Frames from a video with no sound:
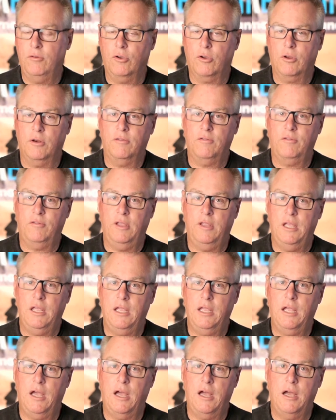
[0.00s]
you're going to
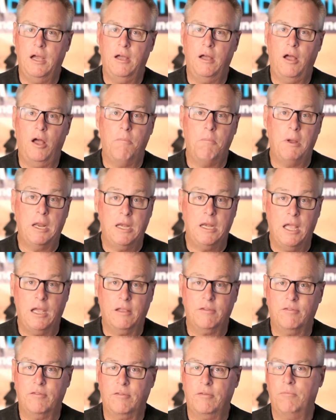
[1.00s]
see on my
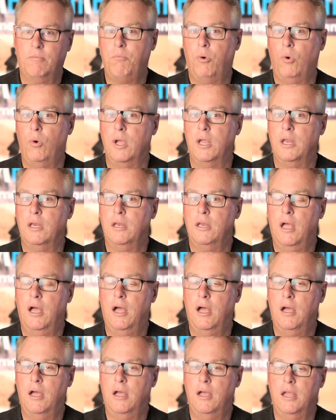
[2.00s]
next point,
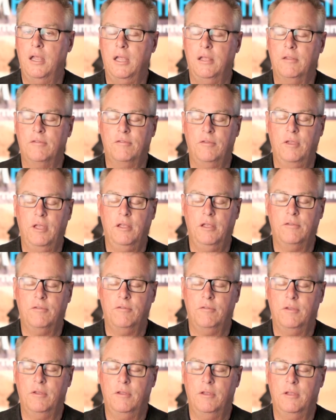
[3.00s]
it's
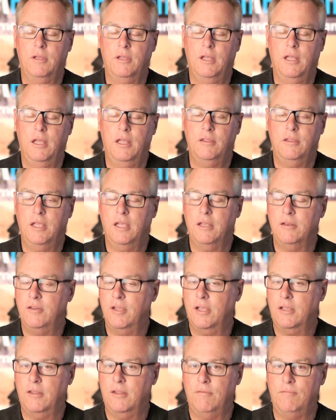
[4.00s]
the
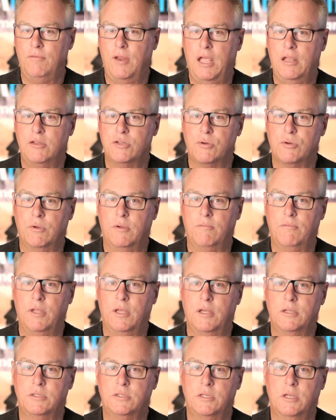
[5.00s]
addictive nature of
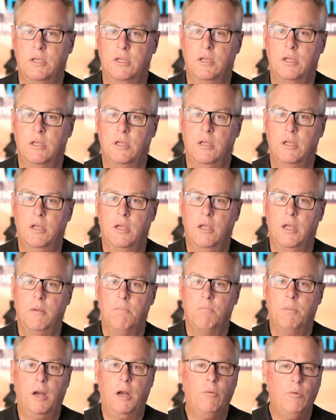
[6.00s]
this.
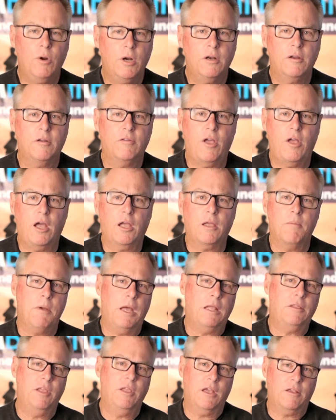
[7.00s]
But I wanted to talk
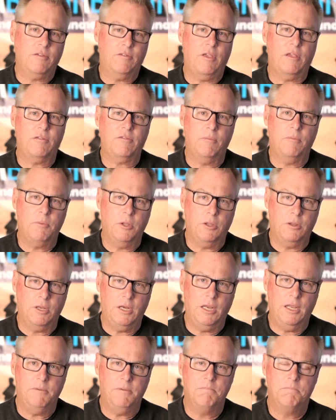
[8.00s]
about the
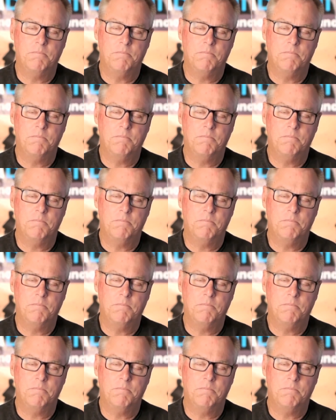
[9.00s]
accessibility.